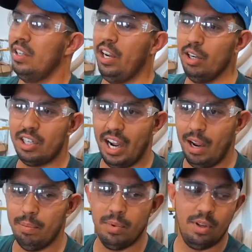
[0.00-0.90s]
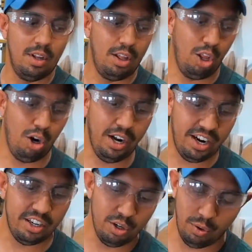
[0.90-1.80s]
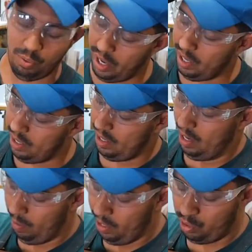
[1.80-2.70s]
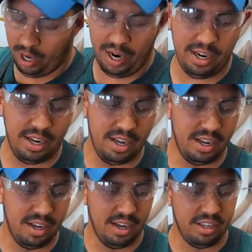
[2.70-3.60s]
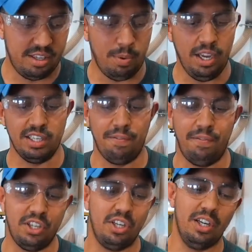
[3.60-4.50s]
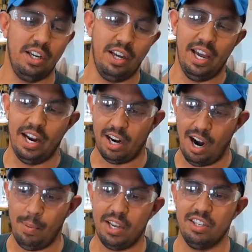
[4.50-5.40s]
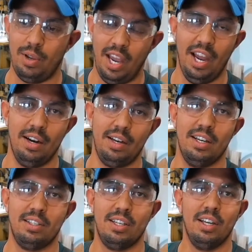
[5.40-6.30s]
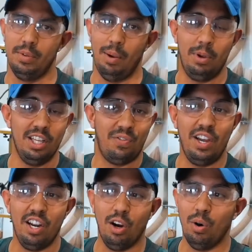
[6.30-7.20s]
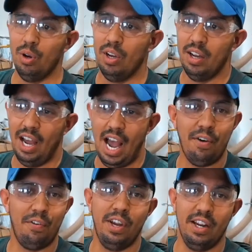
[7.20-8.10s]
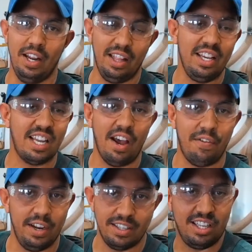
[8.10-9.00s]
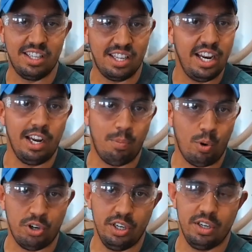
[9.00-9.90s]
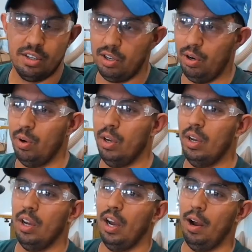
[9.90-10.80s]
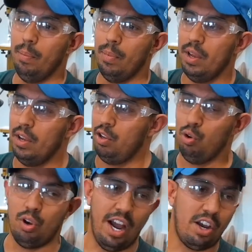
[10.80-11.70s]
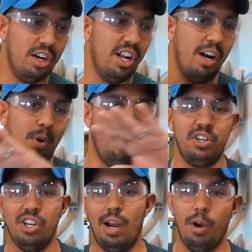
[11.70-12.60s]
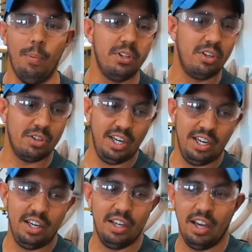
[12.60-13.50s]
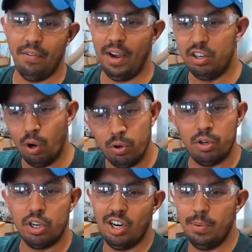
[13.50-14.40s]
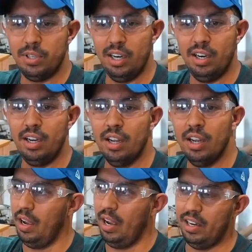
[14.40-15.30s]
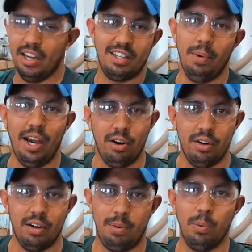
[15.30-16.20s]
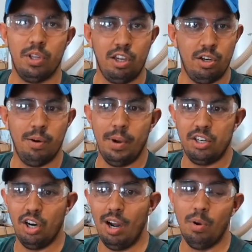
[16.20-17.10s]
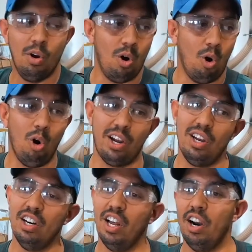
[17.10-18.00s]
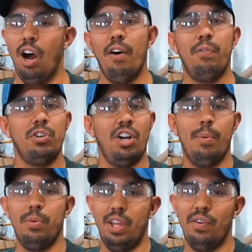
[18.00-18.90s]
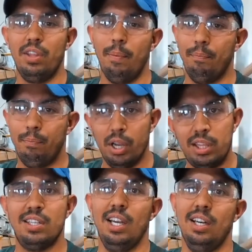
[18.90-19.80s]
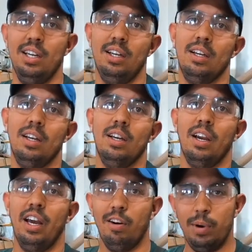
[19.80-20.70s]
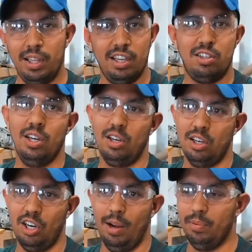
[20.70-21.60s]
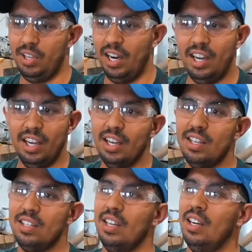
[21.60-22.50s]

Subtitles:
Take your time, learn how to do it right, and try to be as efficient and economic as you can. Because, I mean, this video, half of it, at least half of it is the sanding portion. So I could have done a perfect job up until sanding. If I don't do a good job sanding, it doesn't matter. People think you did a bad job. Or I could have done an awful job with everything but the sanding, and everybody thinks you did a good job. Sanding is